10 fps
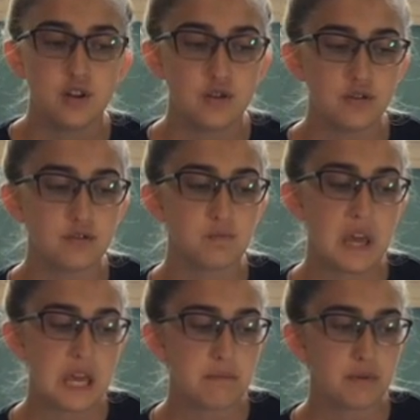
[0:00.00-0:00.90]

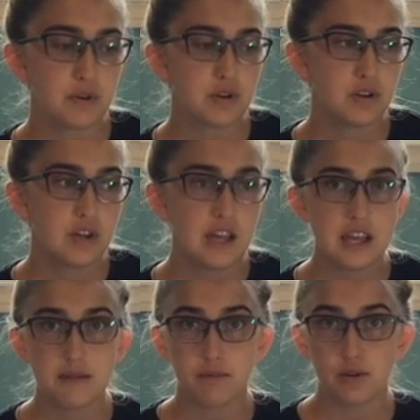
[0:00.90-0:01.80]
newspaper,
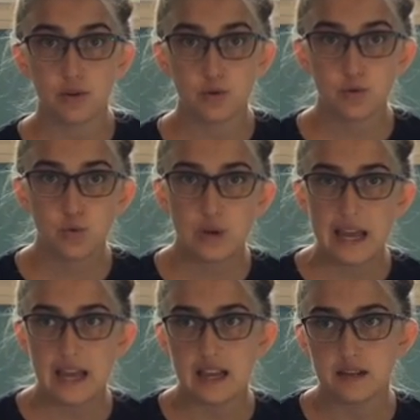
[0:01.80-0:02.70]
a balloon,
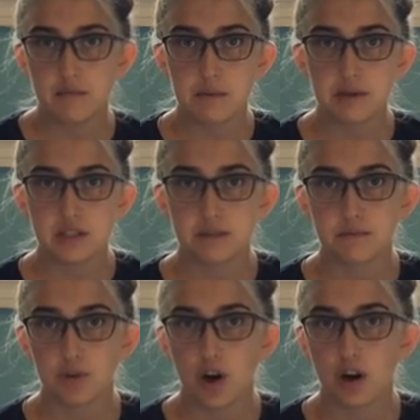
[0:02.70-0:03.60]
and maybe
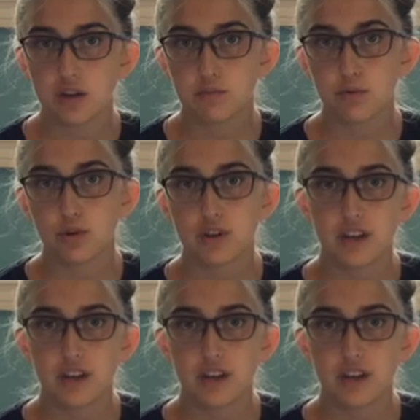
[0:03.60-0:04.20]
some cardboard,